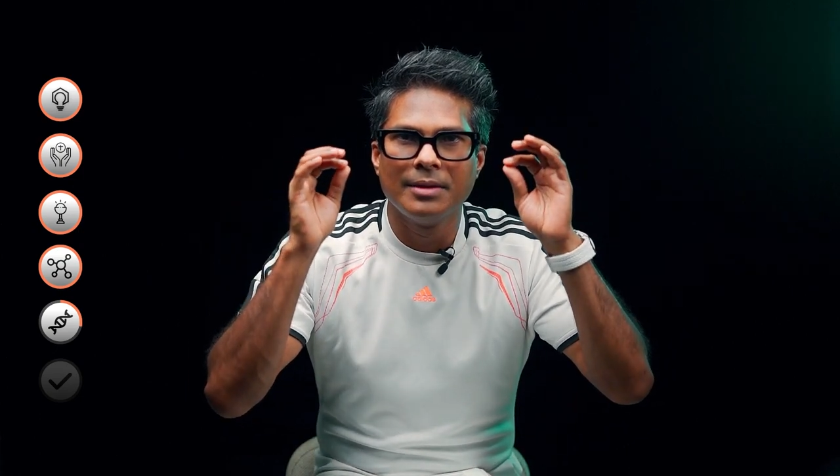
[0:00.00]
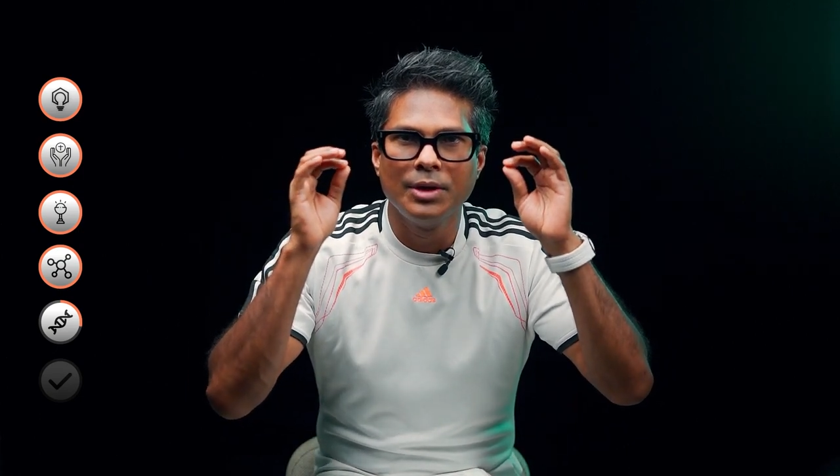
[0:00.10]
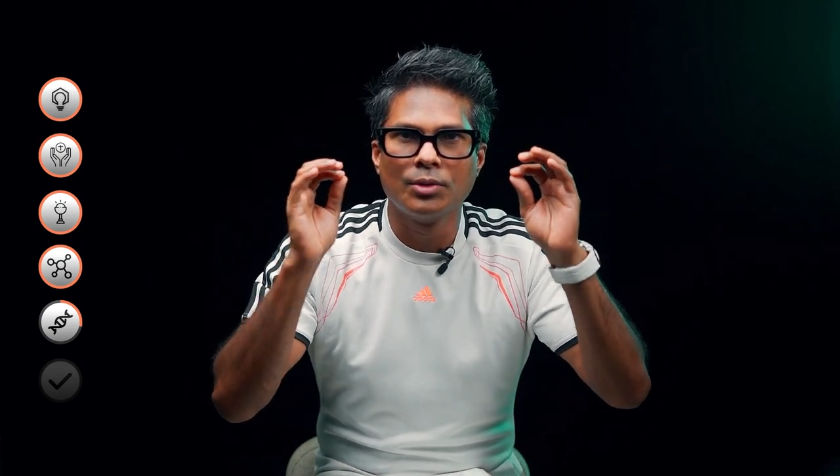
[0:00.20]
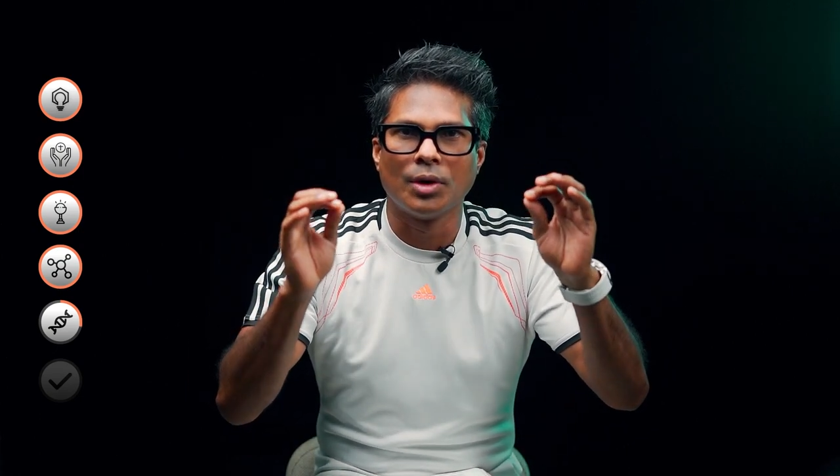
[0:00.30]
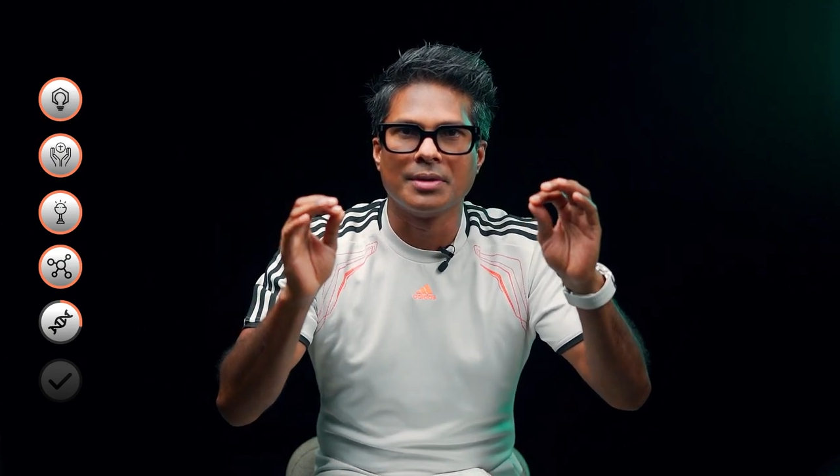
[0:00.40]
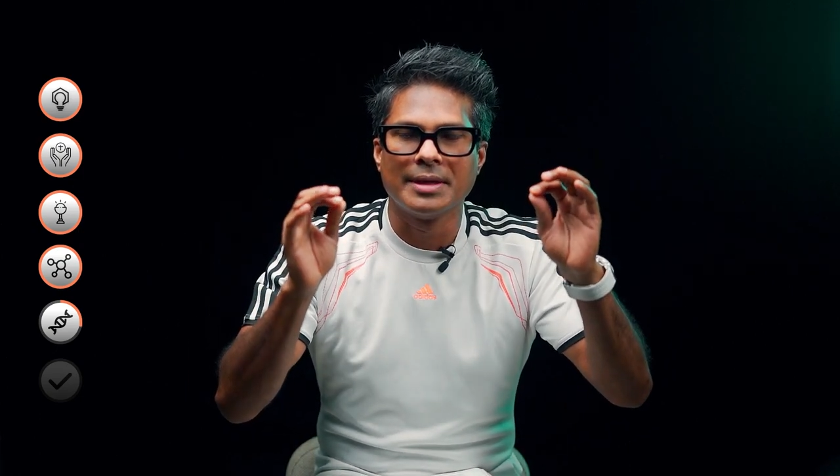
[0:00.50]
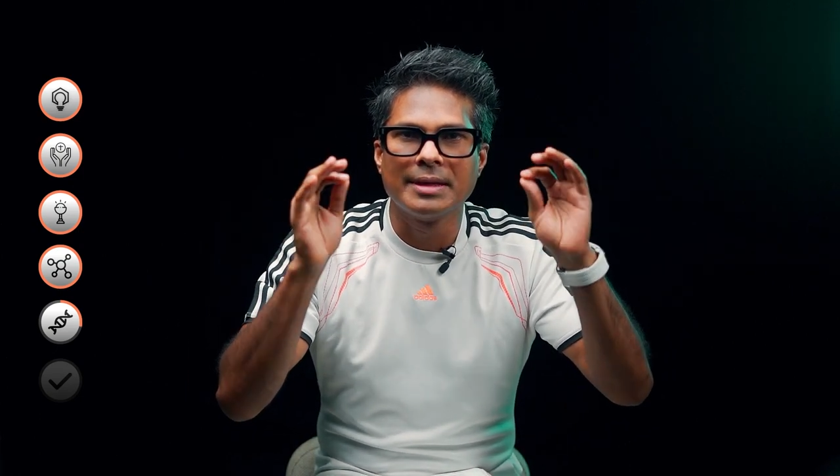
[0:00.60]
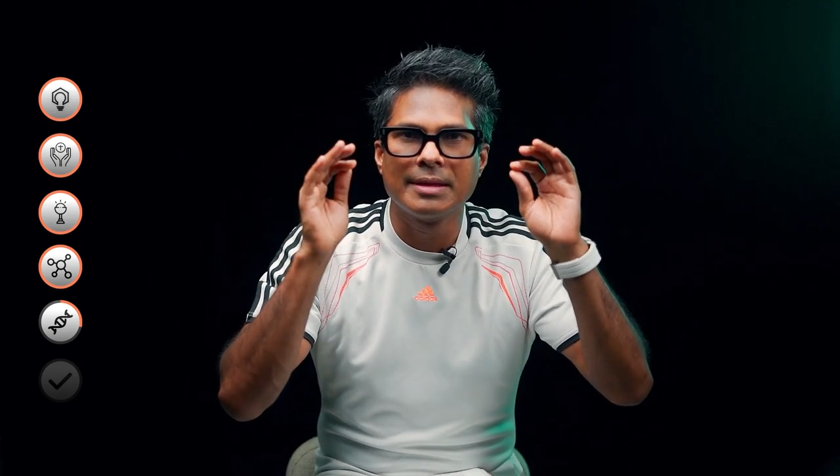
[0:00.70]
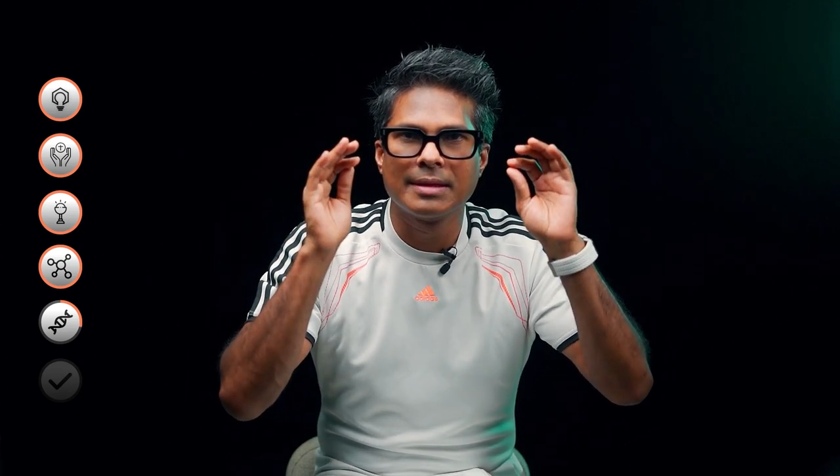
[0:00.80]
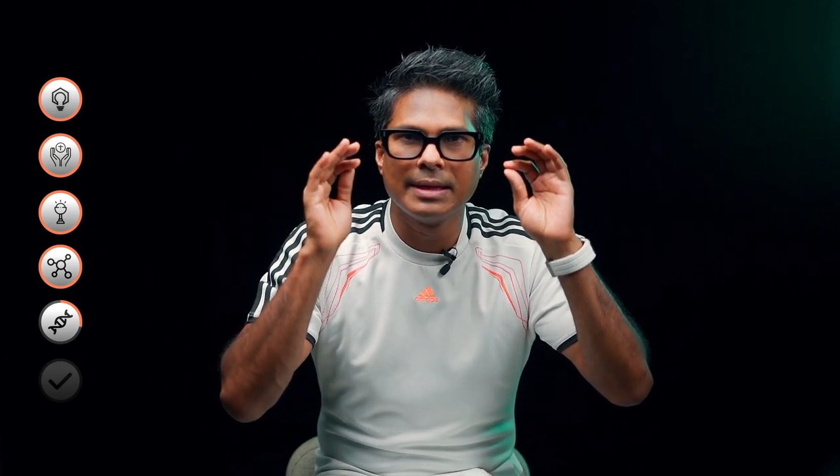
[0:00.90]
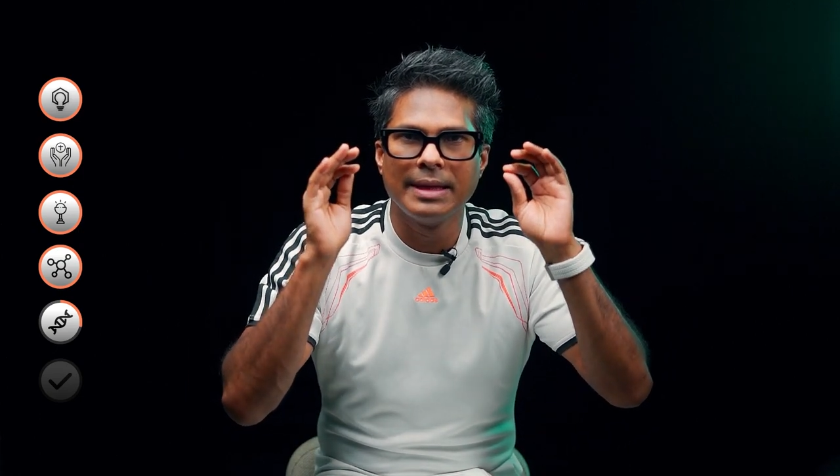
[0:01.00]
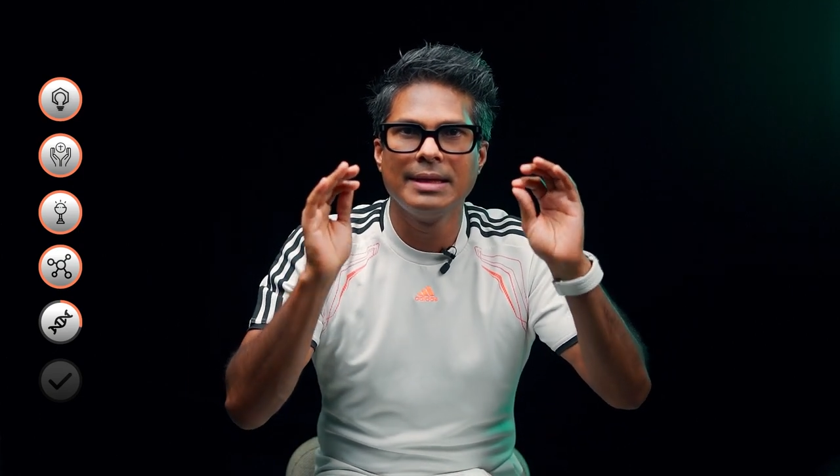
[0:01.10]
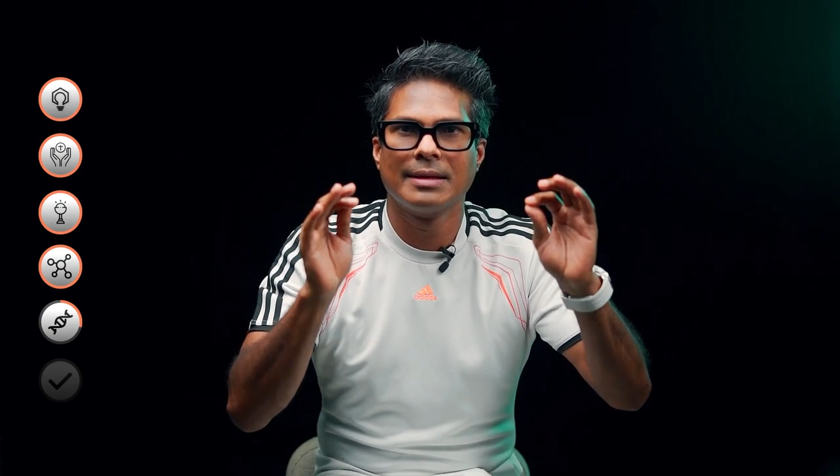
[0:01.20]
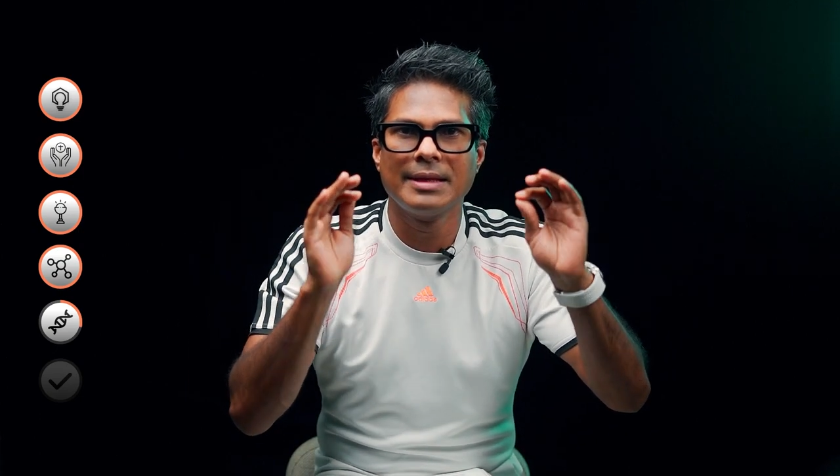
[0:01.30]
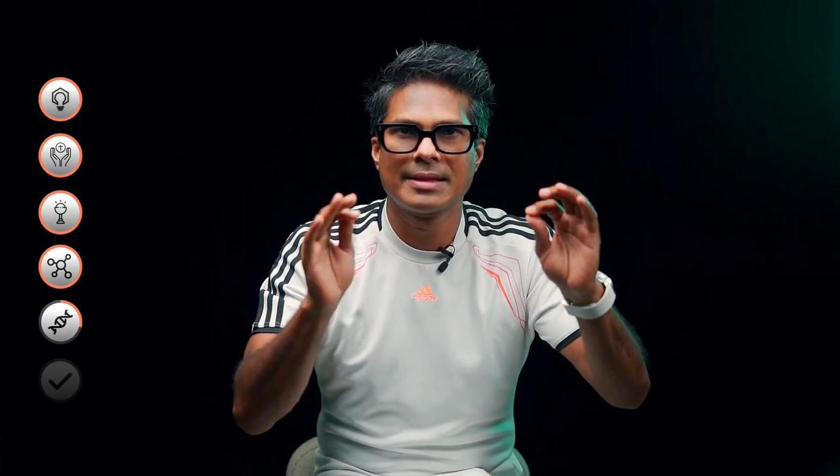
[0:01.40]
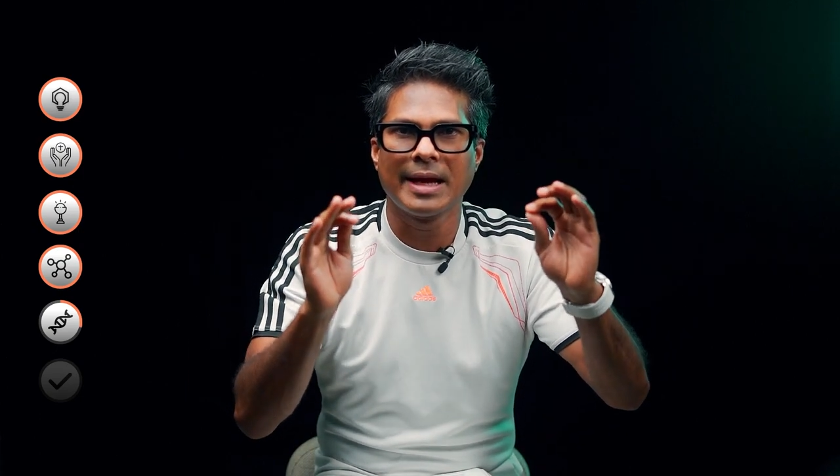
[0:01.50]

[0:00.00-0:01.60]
neurons, and this is